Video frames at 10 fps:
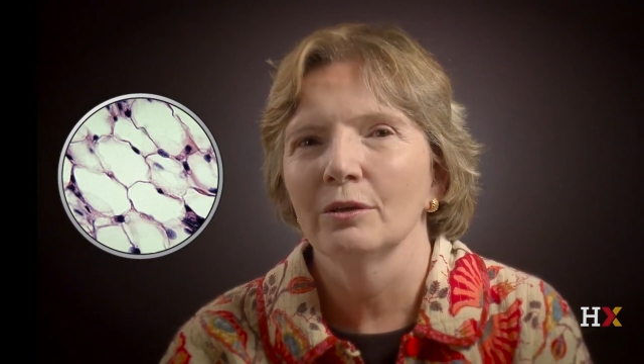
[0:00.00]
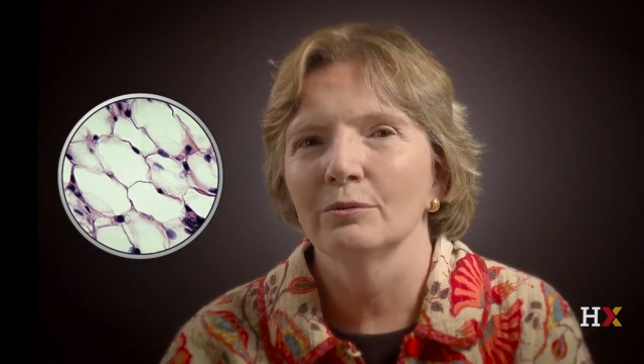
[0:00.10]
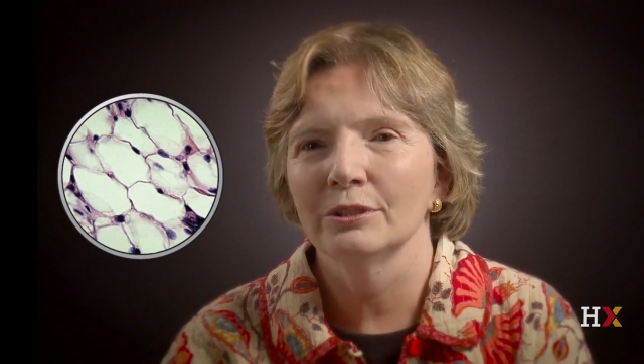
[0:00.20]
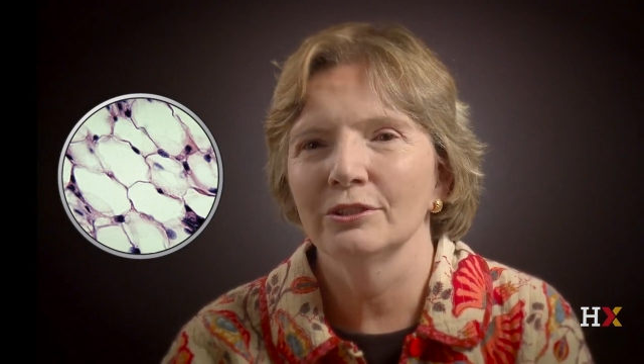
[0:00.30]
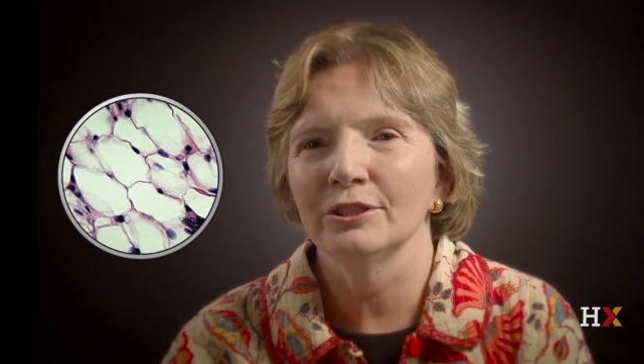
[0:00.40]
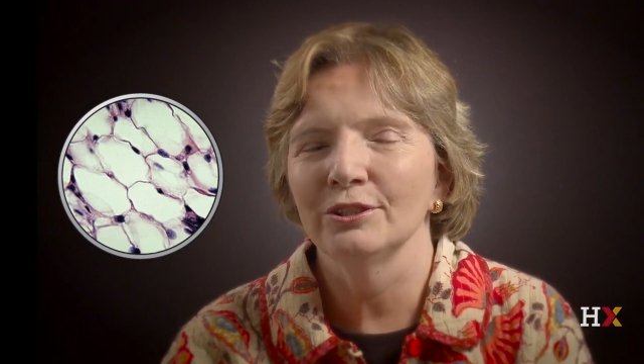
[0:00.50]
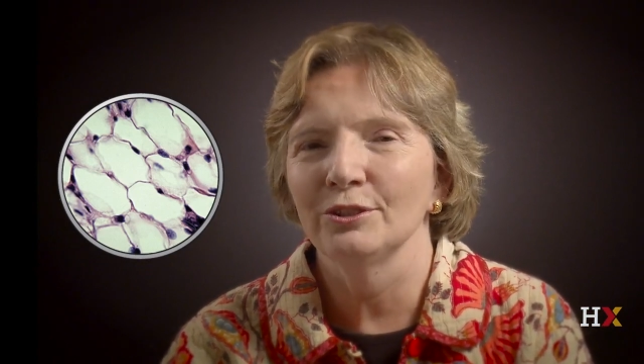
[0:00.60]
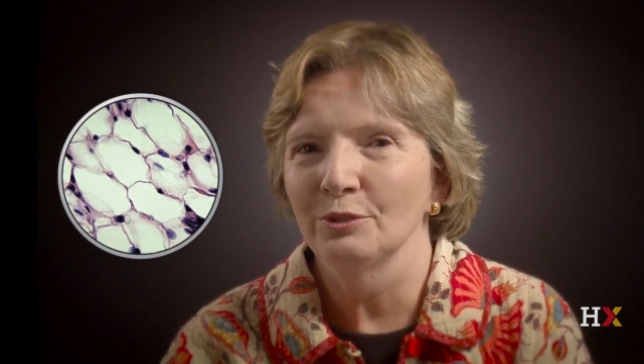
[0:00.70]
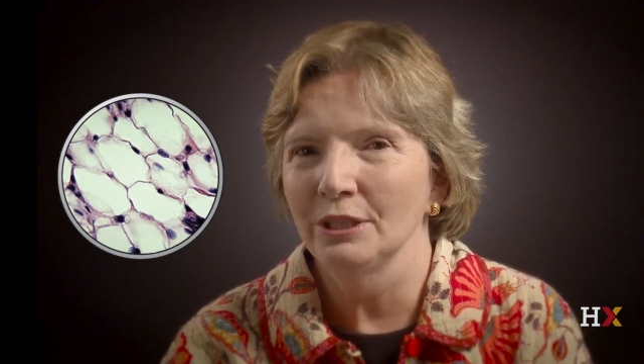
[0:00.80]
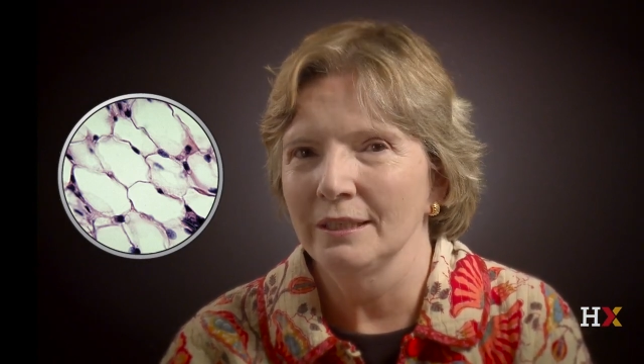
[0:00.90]
which is a
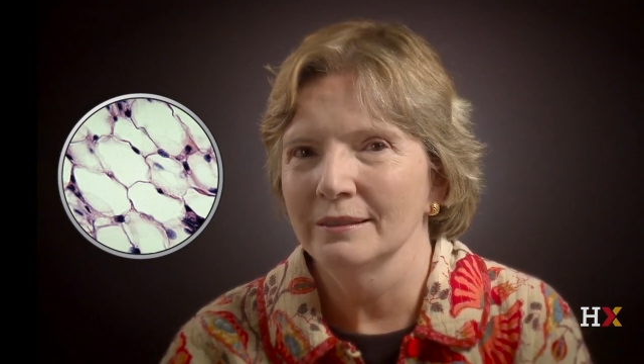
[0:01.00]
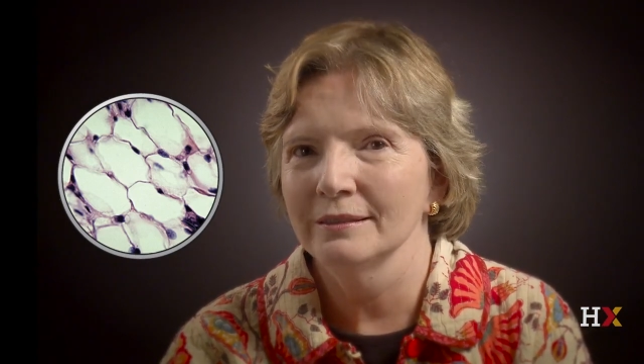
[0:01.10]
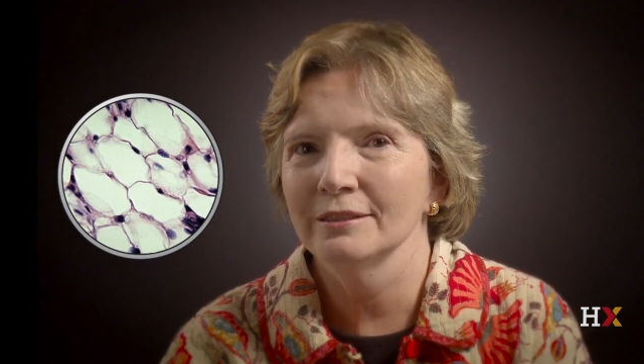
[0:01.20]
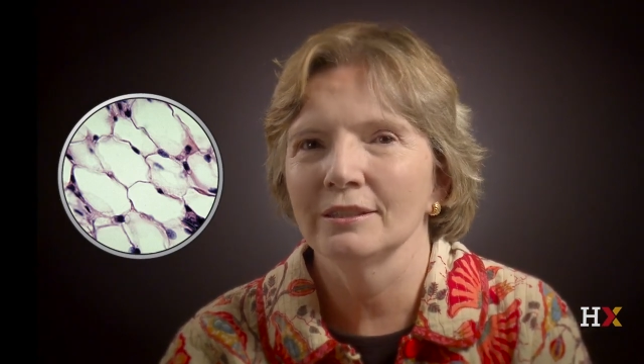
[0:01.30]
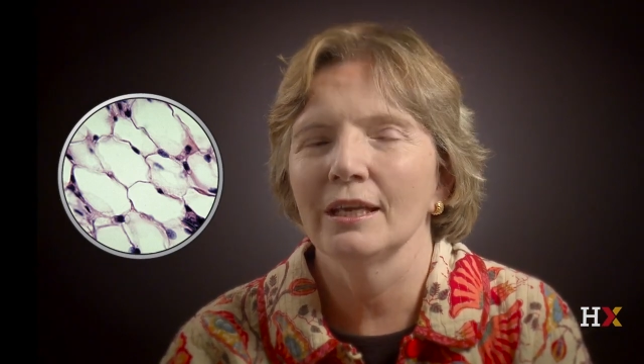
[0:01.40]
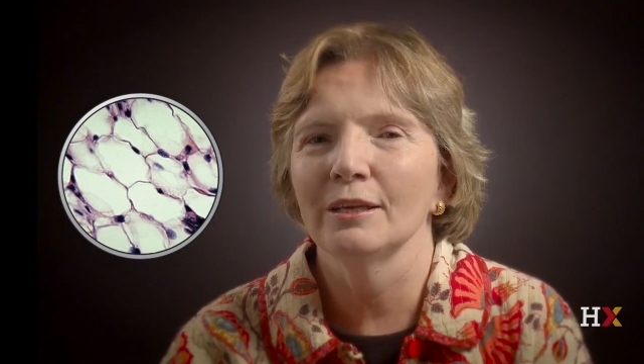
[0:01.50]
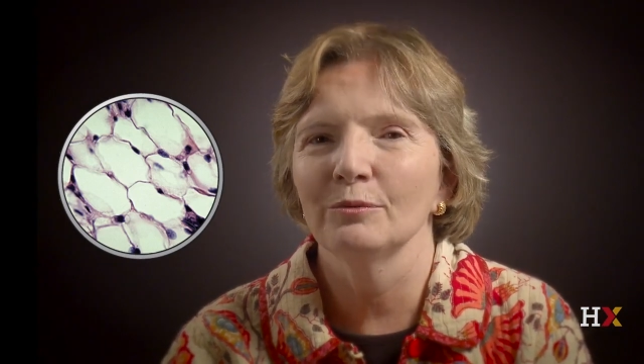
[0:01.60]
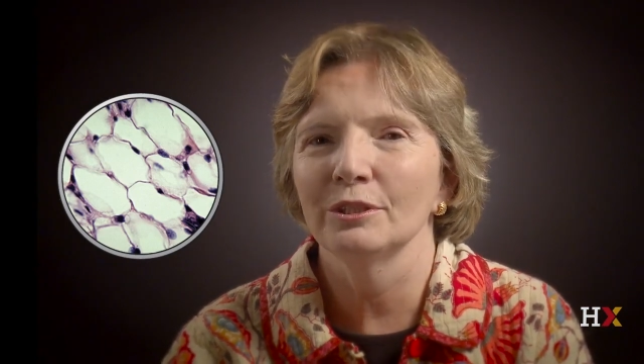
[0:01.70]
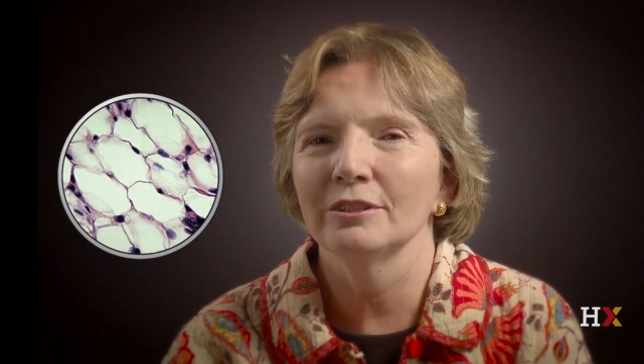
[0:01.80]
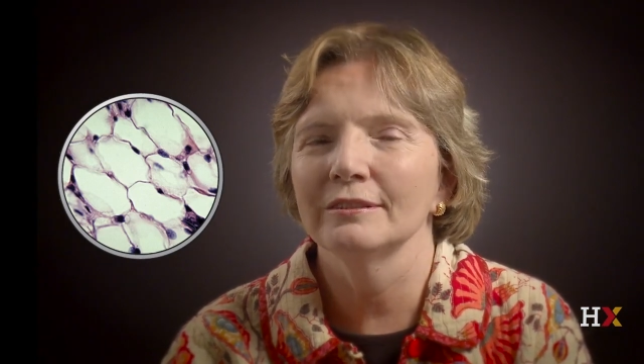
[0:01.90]
nucleus, and
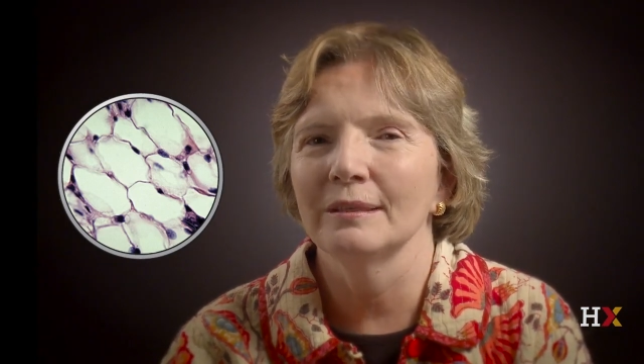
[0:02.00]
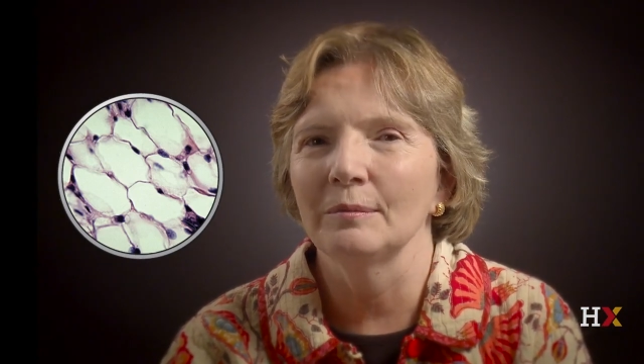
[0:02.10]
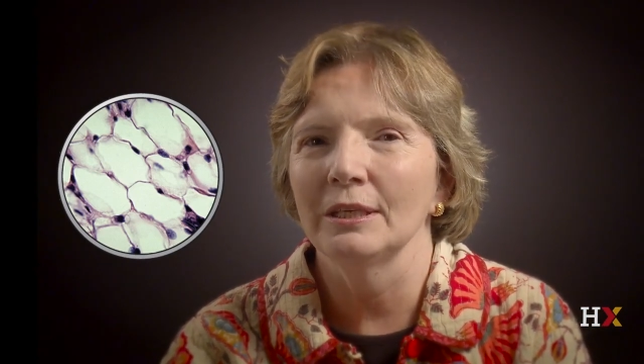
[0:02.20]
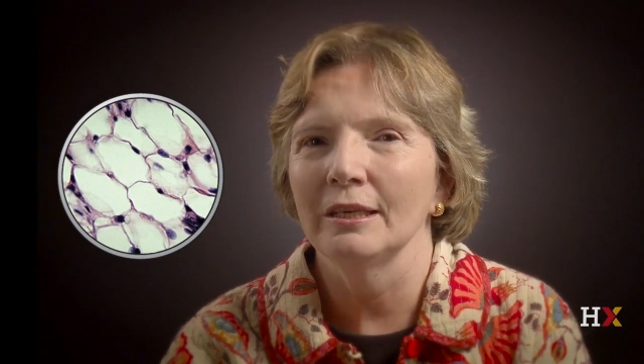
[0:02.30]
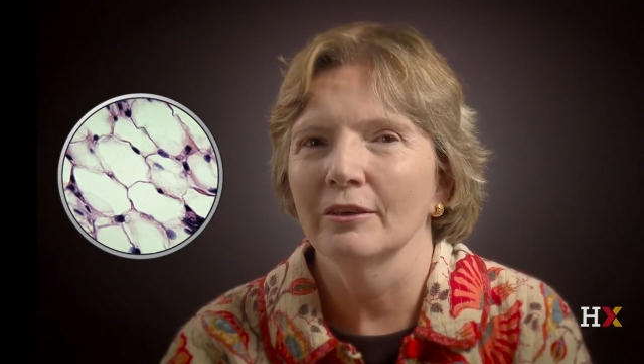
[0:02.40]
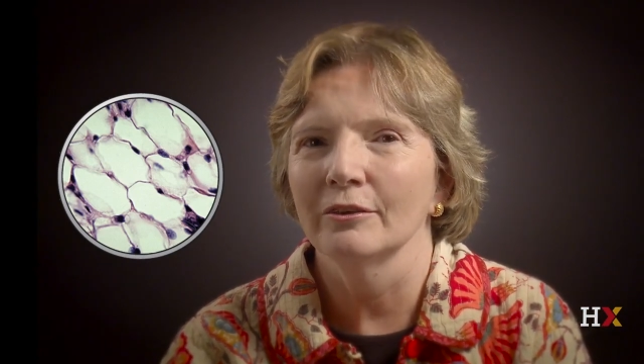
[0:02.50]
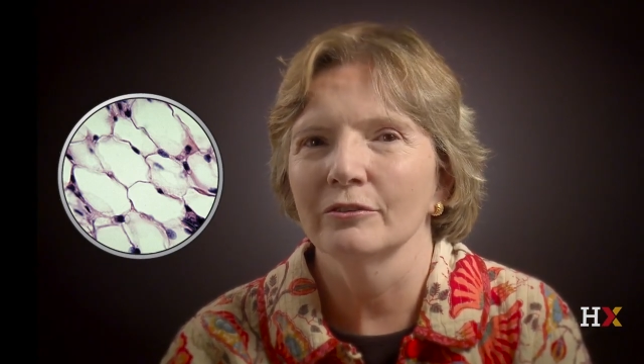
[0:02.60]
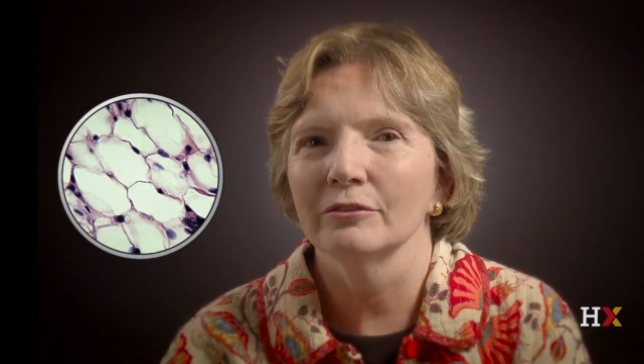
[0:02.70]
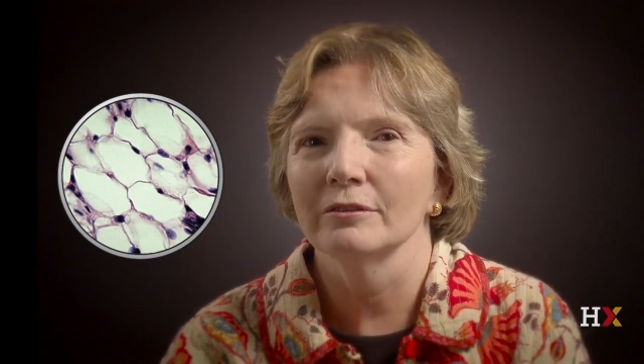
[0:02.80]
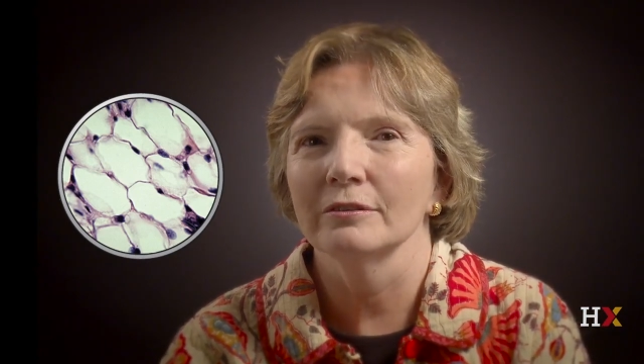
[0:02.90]
which is something
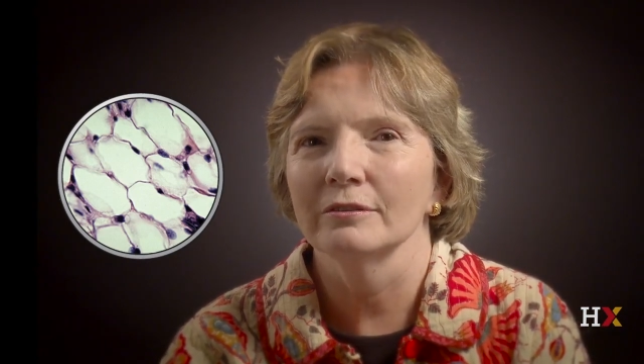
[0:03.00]
else.